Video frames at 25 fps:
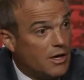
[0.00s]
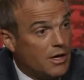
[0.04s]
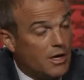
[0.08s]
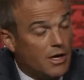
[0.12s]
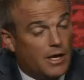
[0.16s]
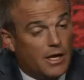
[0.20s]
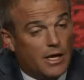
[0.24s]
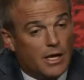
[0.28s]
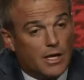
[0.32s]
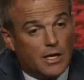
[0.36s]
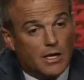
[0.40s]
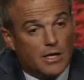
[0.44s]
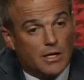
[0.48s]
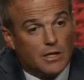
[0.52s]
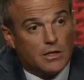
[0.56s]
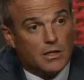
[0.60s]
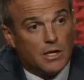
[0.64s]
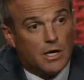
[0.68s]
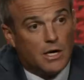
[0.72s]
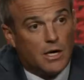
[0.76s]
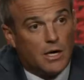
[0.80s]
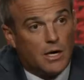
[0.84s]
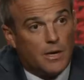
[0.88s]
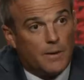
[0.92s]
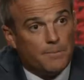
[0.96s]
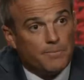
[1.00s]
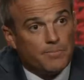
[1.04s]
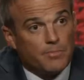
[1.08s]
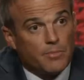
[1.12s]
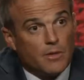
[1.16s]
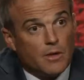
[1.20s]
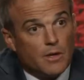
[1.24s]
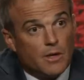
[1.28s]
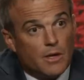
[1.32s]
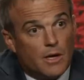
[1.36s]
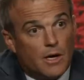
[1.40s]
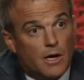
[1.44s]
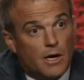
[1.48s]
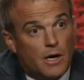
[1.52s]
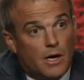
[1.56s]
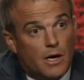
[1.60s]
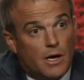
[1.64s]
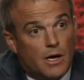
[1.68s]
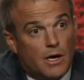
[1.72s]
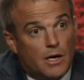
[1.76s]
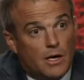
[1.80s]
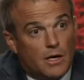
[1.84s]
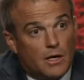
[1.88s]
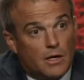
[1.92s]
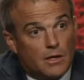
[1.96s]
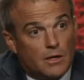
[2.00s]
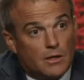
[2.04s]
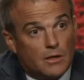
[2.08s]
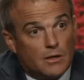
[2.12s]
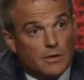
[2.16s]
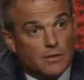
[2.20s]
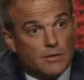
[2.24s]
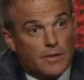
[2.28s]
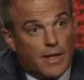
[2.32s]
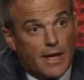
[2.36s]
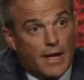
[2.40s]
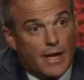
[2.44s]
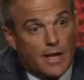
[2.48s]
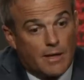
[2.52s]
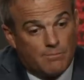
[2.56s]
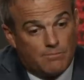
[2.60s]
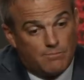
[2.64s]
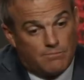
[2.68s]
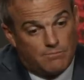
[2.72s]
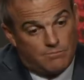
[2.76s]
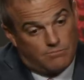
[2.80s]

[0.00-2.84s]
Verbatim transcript: And um, uh, that